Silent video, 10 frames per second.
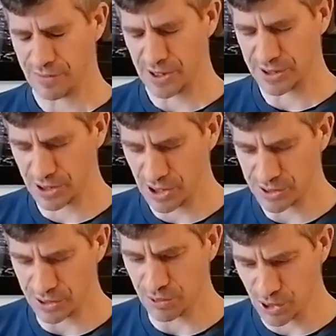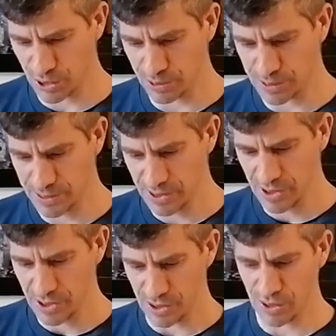Father God, you know
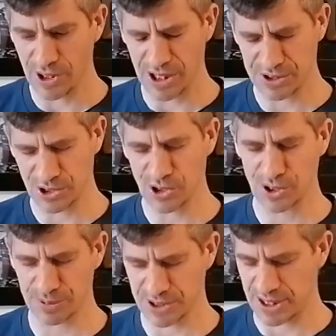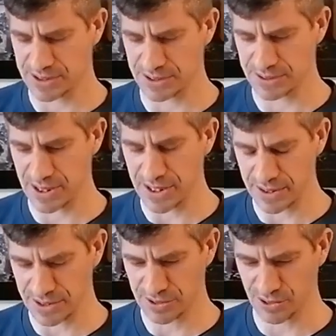all our circumstances
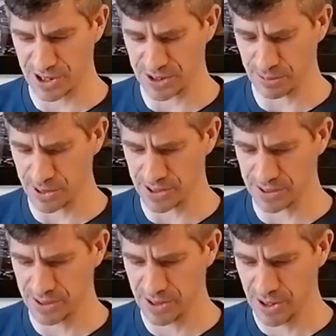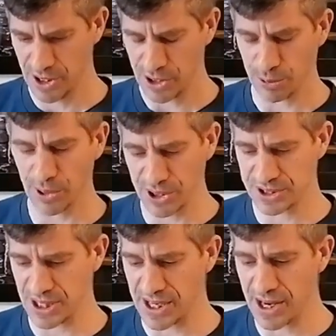in this crazy world. You
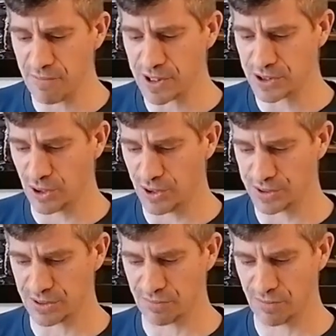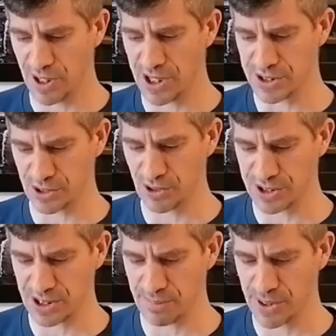understand every thought that flies
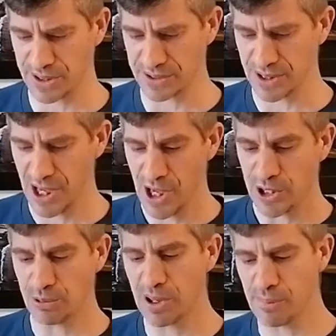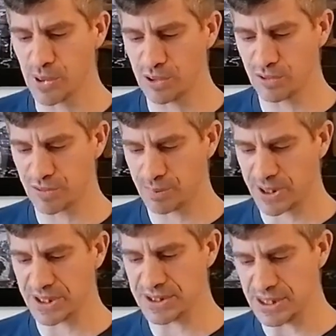across our minds. You are moved
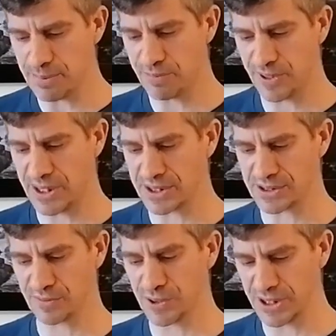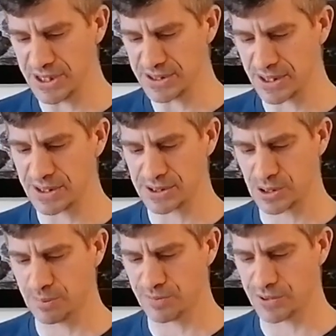by the deep feelings of unease and
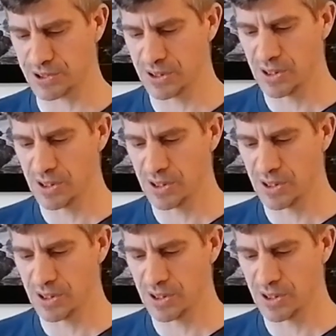discomfort.